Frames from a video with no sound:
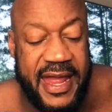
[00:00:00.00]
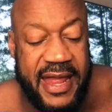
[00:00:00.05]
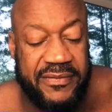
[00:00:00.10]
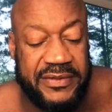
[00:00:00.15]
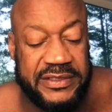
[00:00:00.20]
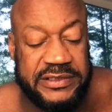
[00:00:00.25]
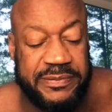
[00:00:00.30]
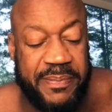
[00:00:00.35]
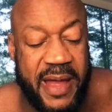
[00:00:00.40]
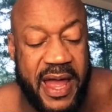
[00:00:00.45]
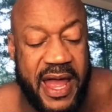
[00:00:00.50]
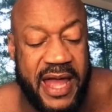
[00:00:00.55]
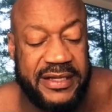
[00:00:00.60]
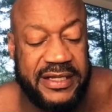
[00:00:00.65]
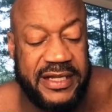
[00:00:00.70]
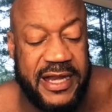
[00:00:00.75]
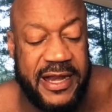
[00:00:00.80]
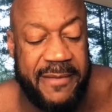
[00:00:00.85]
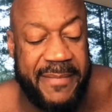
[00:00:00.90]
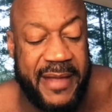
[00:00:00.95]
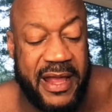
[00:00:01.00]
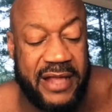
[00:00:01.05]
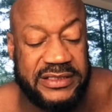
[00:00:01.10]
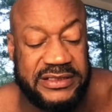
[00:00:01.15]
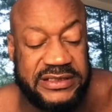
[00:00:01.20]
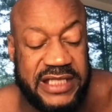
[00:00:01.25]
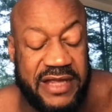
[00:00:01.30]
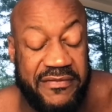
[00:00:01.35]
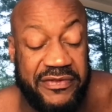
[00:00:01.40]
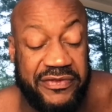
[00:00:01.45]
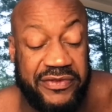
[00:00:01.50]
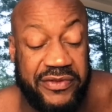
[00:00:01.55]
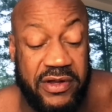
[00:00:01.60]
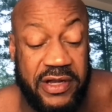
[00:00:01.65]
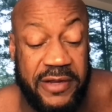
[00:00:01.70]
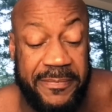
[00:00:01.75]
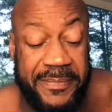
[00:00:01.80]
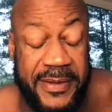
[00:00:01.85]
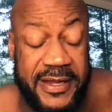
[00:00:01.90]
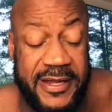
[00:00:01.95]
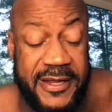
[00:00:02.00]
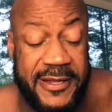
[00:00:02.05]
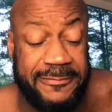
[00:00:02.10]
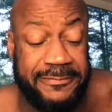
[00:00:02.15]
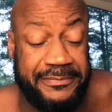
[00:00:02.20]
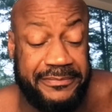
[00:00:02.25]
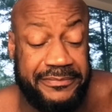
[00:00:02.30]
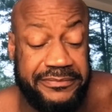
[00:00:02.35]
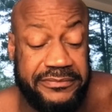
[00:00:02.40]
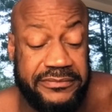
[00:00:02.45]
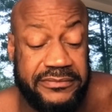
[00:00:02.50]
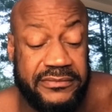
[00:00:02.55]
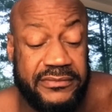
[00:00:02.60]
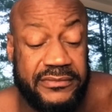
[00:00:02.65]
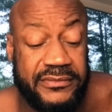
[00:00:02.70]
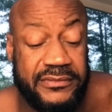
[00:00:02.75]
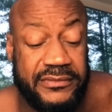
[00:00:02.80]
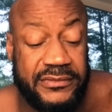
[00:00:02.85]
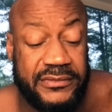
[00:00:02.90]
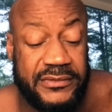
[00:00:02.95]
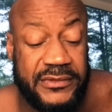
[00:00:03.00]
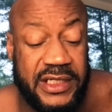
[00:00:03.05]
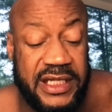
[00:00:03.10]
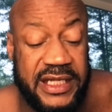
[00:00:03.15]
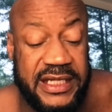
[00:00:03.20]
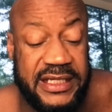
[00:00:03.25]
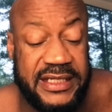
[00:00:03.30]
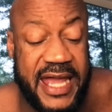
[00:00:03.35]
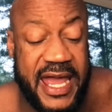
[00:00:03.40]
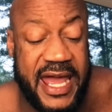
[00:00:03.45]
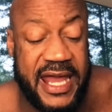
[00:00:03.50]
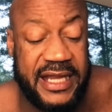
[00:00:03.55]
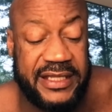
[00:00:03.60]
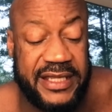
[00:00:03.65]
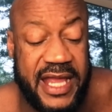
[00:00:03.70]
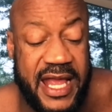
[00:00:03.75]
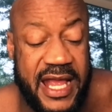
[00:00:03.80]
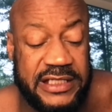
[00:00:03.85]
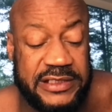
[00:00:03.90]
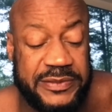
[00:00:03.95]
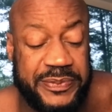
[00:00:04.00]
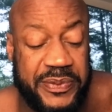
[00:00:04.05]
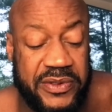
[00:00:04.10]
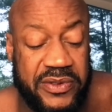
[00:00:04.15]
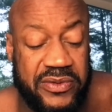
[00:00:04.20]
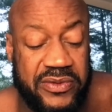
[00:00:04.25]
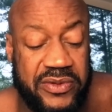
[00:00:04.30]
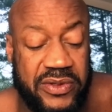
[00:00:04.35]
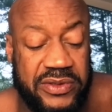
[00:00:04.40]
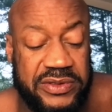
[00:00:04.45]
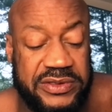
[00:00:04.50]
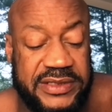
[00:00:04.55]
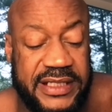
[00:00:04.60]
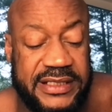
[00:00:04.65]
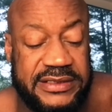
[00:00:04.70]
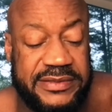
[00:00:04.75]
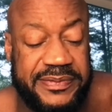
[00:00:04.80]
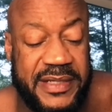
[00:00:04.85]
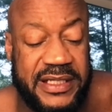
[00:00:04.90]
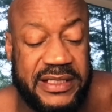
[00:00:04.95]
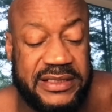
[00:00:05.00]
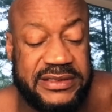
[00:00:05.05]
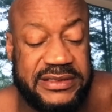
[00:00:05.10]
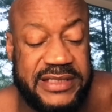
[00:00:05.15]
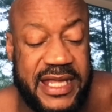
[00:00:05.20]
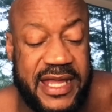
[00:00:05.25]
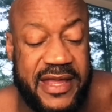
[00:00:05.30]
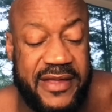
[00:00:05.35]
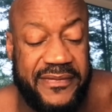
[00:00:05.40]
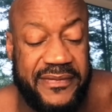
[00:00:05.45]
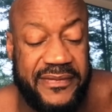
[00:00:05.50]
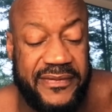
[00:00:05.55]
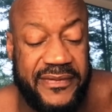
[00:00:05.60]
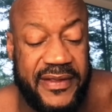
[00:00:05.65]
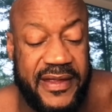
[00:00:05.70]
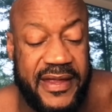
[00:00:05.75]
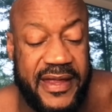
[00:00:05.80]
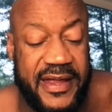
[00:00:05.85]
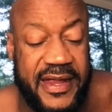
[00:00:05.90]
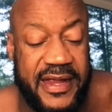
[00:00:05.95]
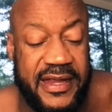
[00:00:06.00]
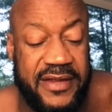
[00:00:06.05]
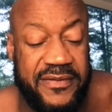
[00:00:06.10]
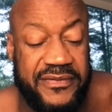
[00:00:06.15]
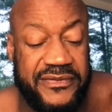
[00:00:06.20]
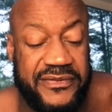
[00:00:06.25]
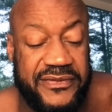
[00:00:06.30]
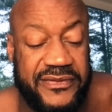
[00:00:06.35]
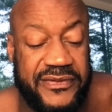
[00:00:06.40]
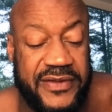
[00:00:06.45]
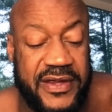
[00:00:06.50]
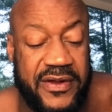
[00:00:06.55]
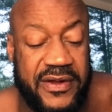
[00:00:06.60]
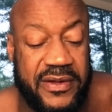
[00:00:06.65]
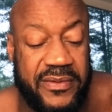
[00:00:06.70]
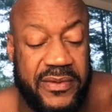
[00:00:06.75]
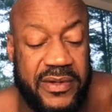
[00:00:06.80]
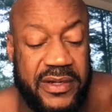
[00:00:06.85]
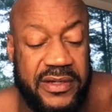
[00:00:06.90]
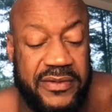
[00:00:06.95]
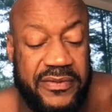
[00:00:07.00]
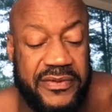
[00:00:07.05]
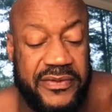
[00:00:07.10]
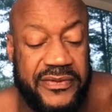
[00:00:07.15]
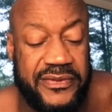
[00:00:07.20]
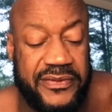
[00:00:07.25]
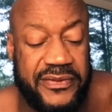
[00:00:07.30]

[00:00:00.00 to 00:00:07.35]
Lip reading: Responded at about 7:30 p.m. and he died at the hospital. No suspects have. Yeah, he was Derek Williams. He was.